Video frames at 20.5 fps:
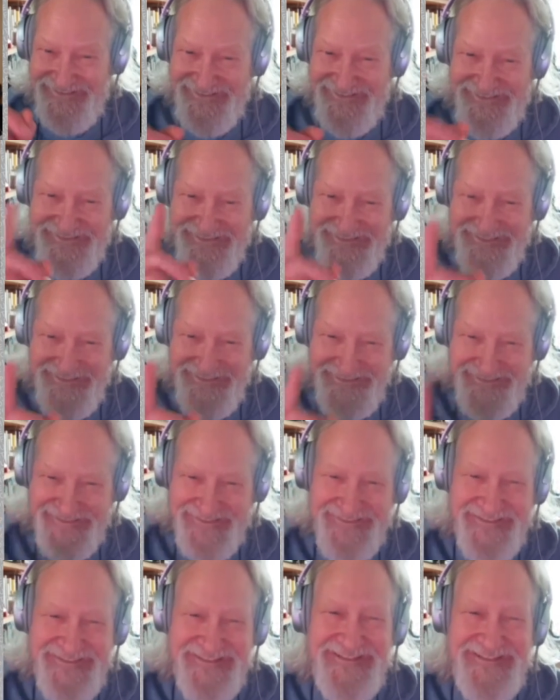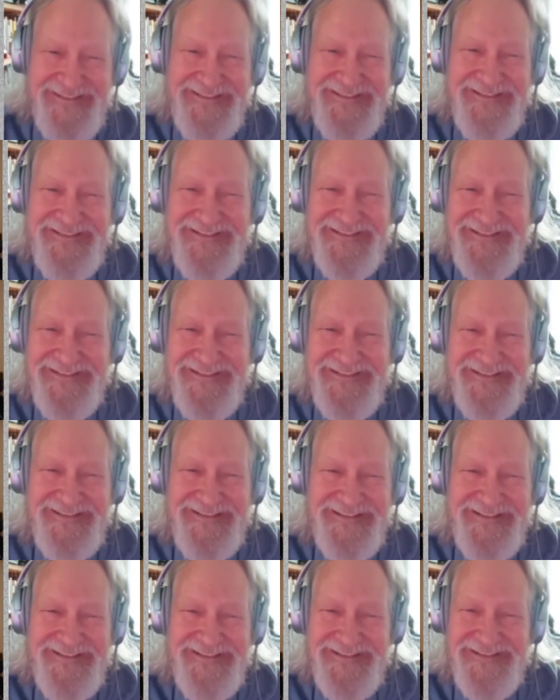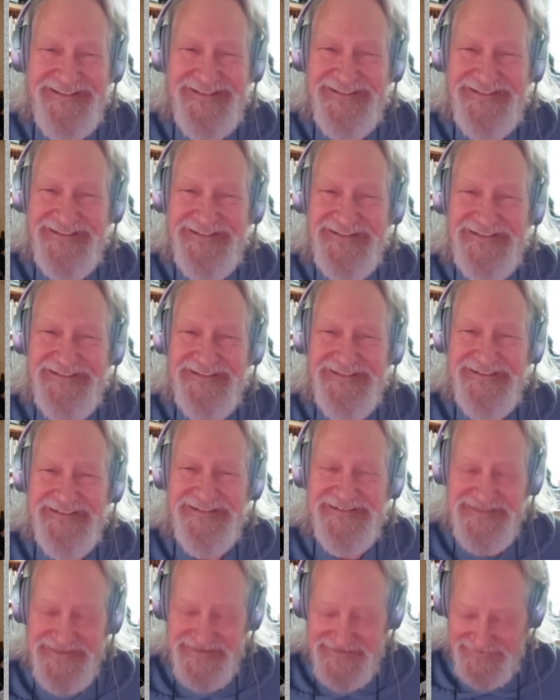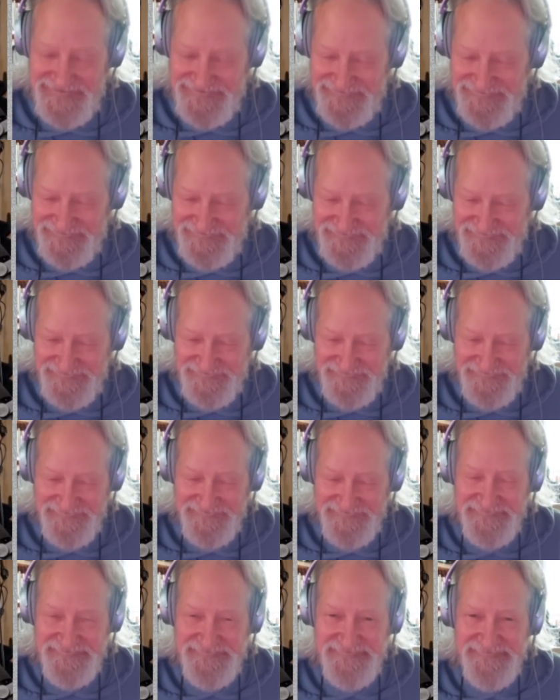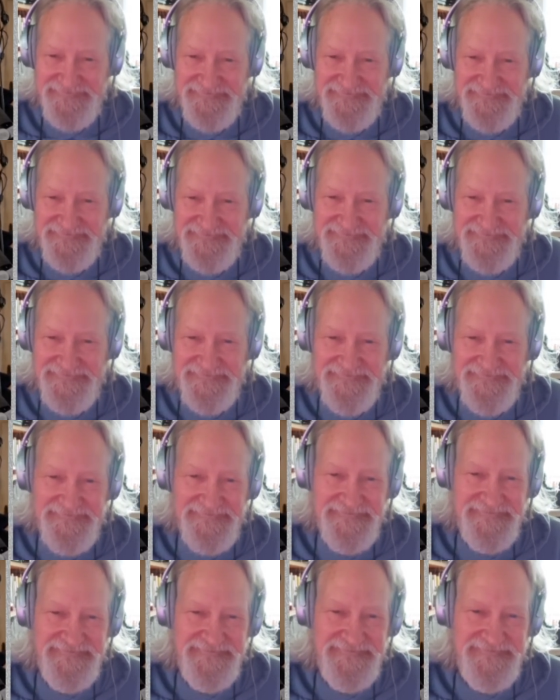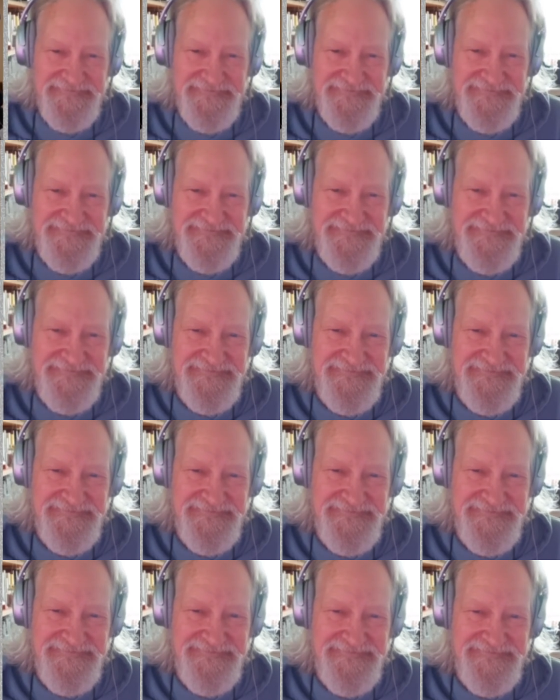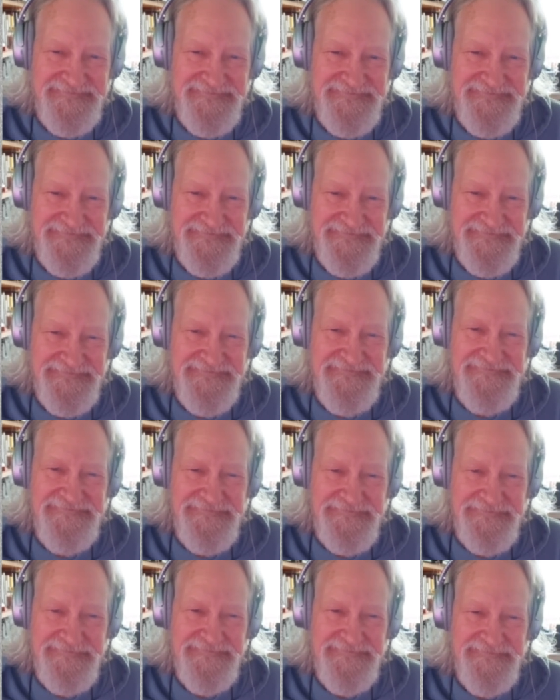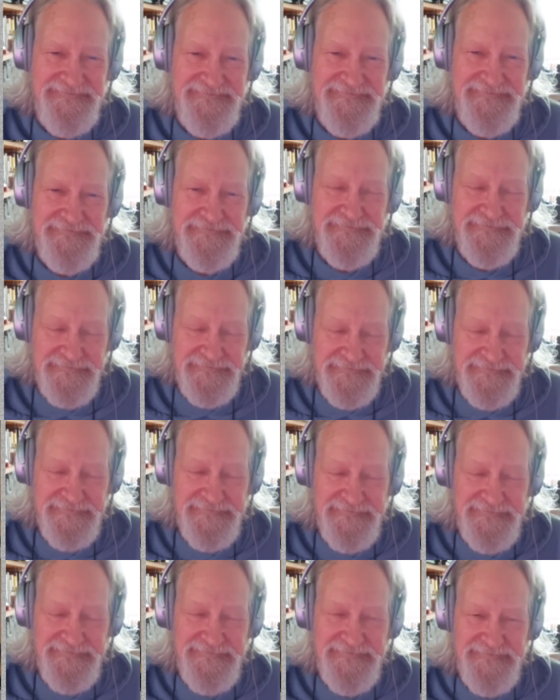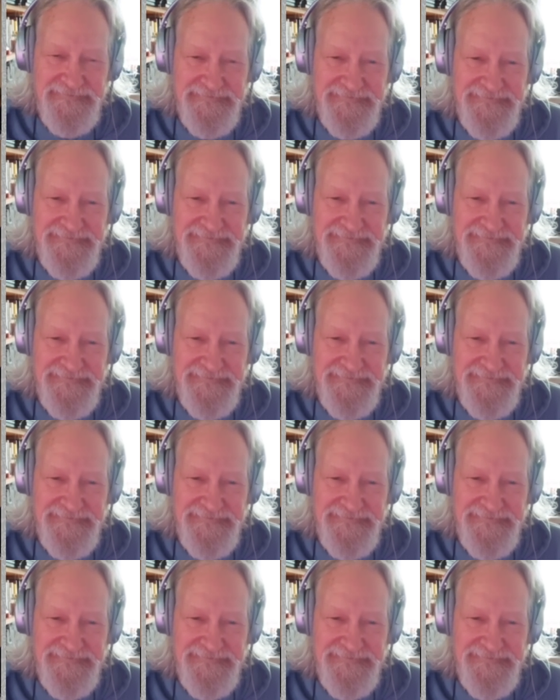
(silent)